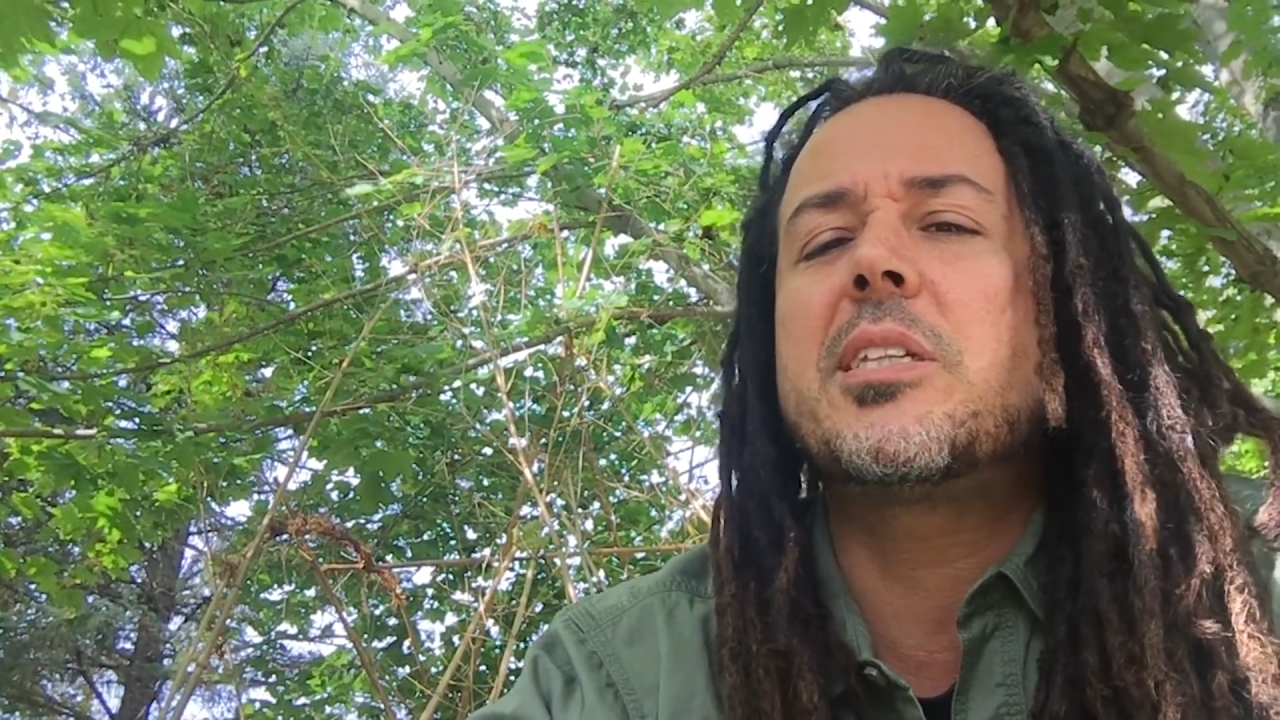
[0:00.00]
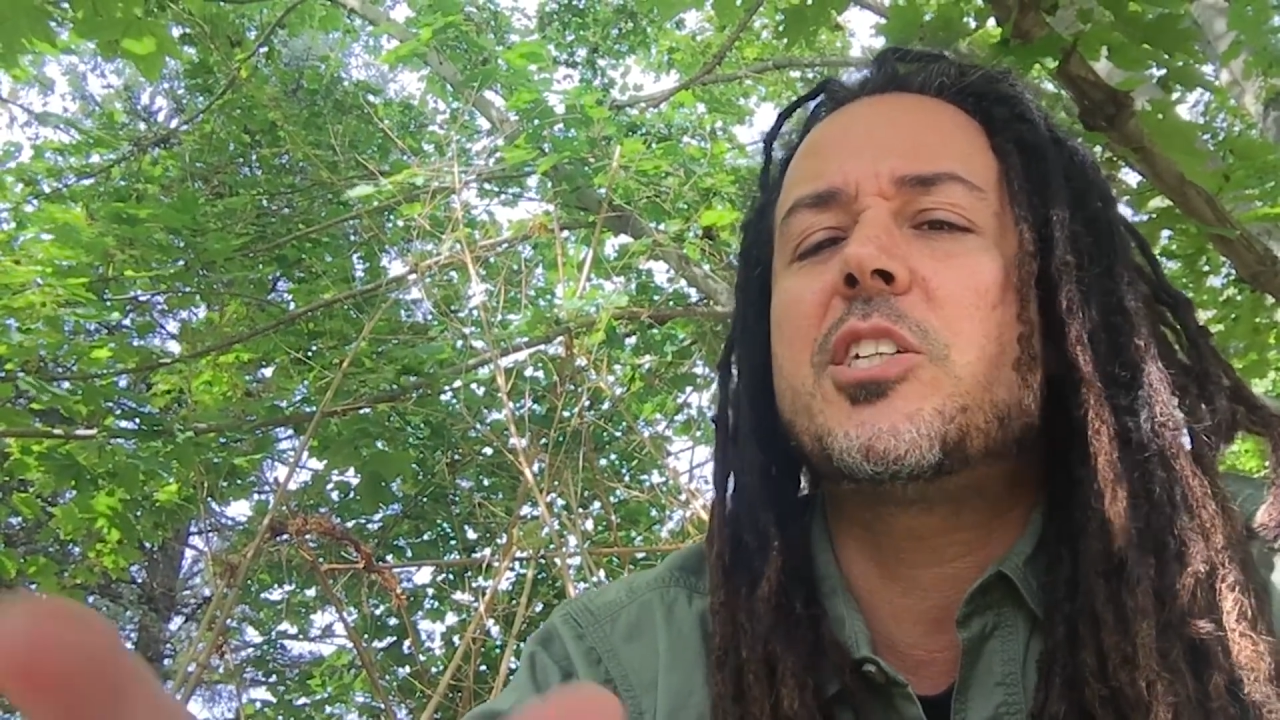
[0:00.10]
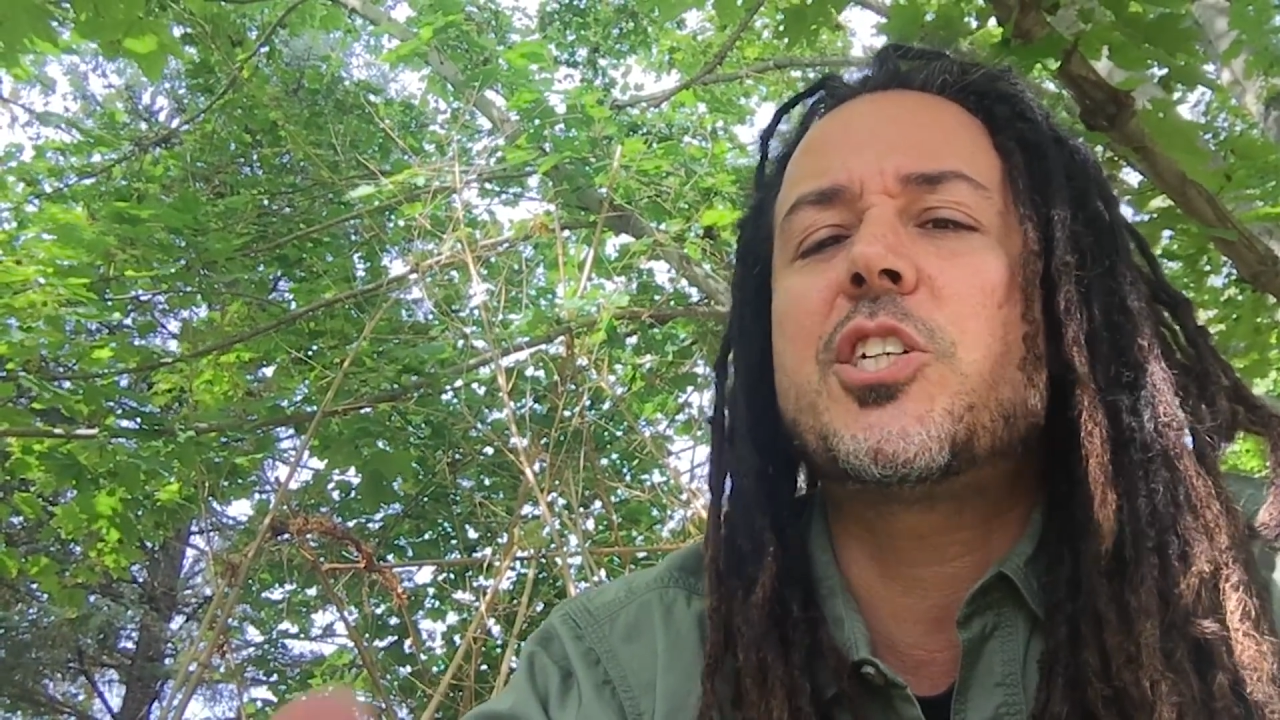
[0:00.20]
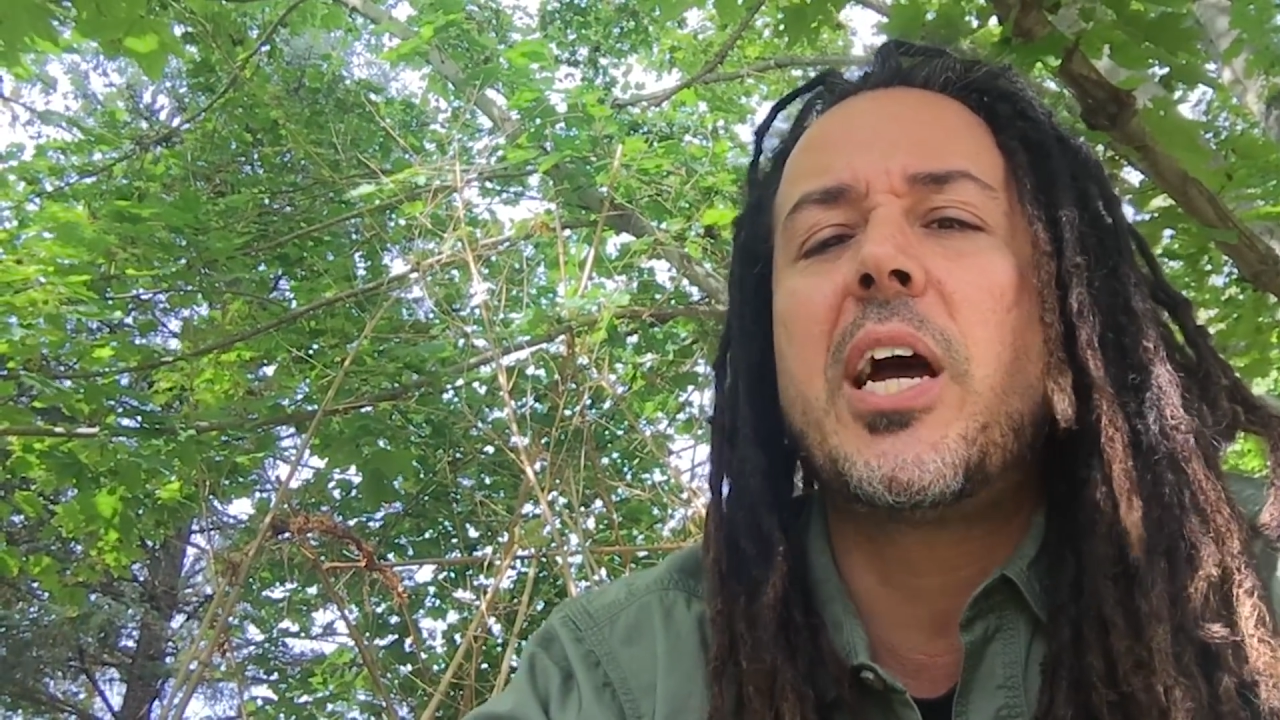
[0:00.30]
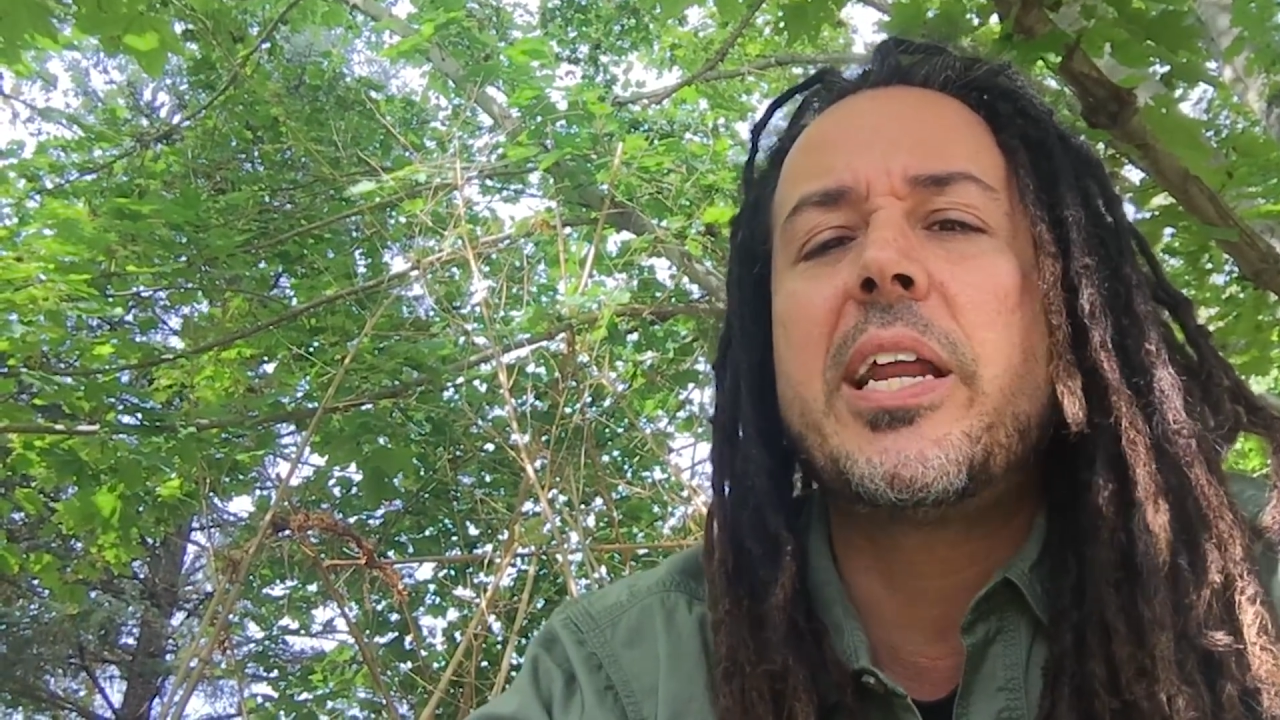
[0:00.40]
the
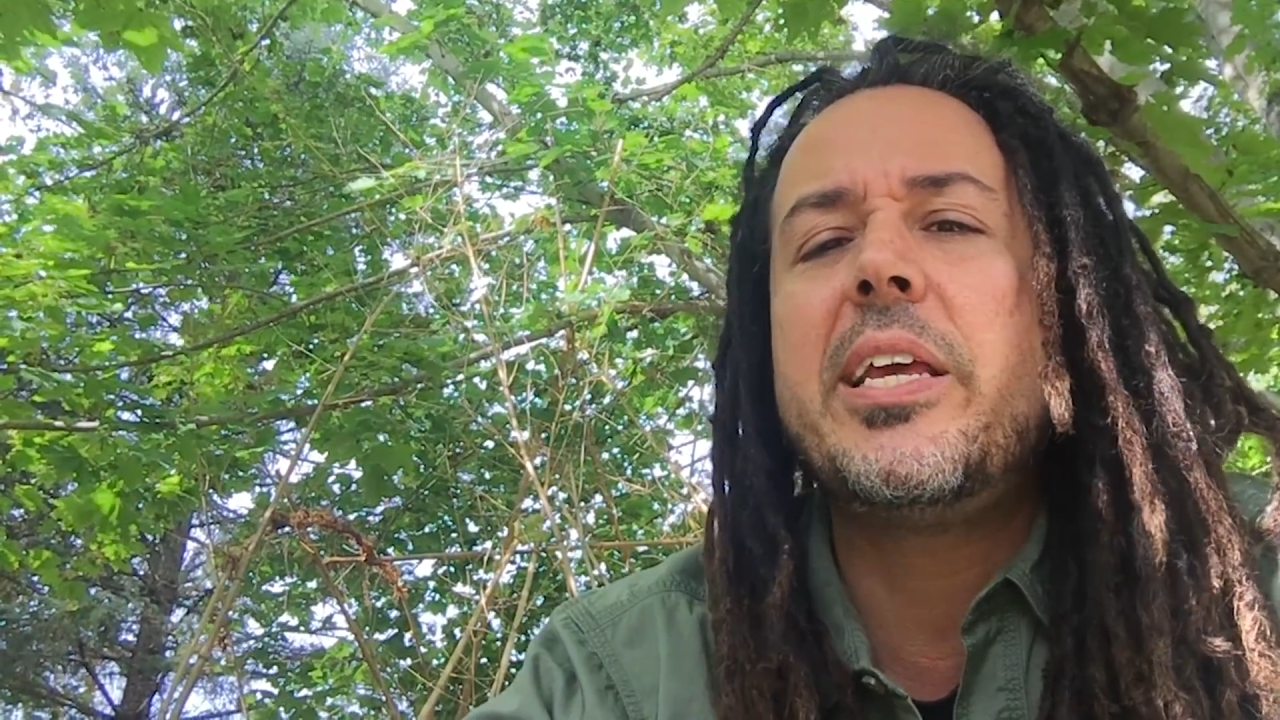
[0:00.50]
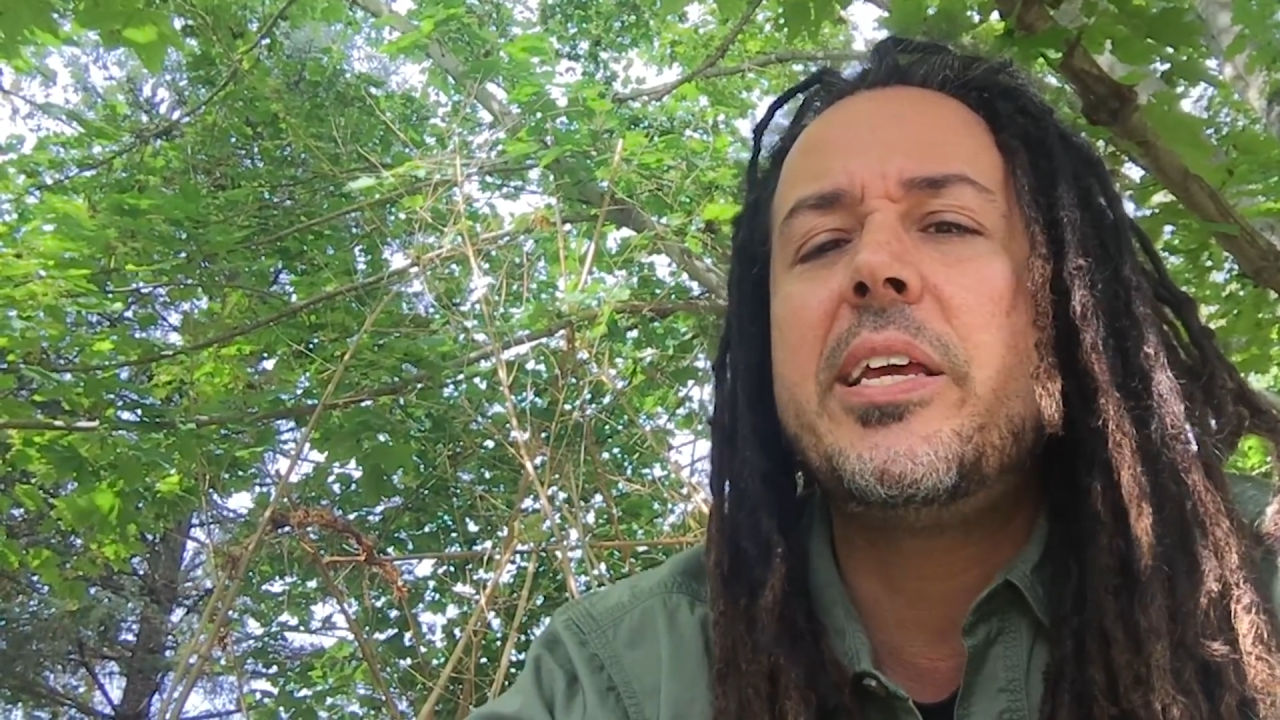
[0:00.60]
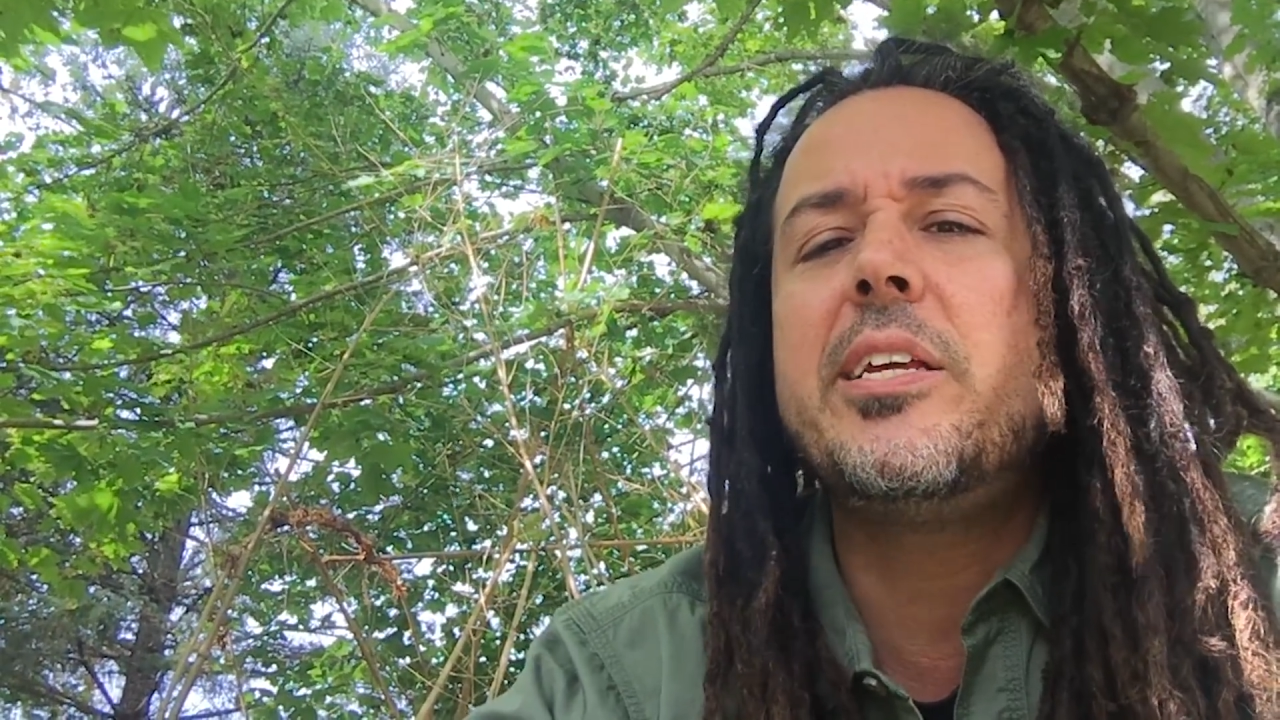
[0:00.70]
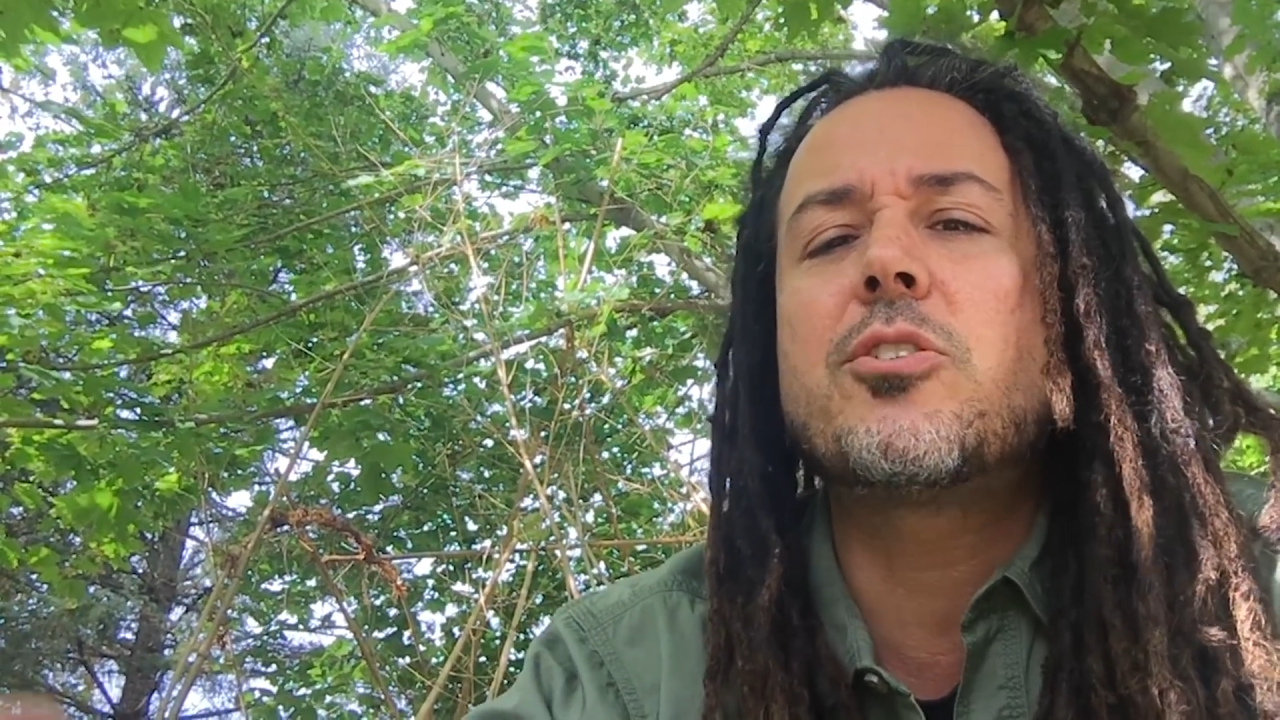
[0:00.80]
Chinese